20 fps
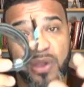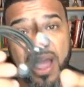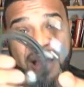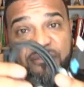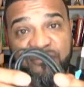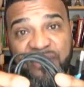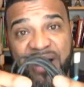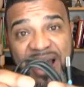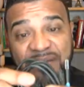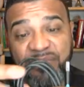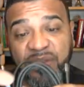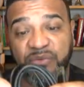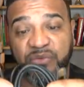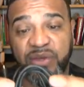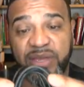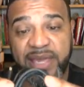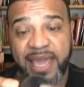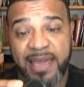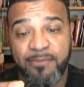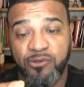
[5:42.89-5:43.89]
You have 5
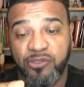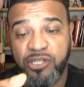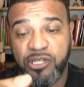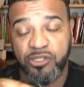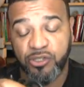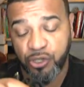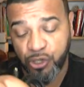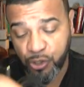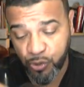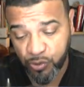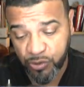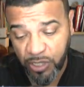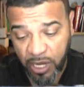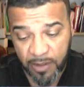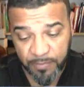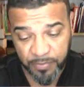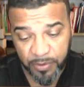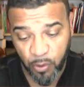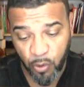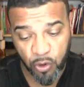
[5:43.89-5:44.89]
different cables here to use,
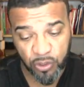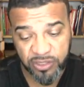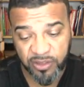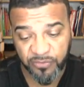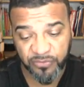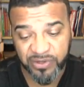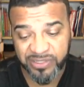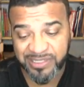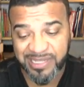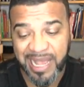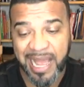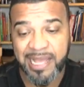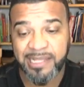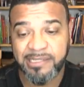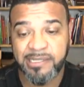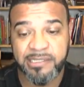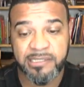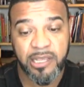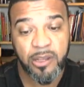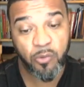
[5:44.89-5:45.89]
all different
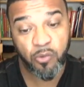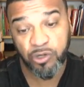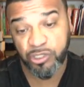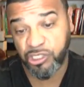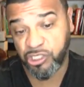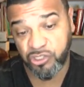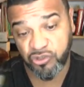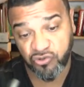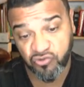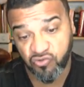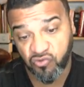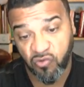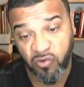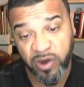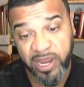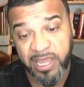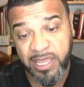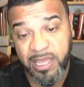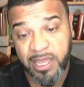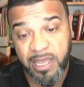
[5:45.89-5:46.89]
sizes, which is
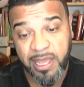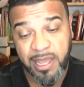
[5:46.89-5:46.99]
great.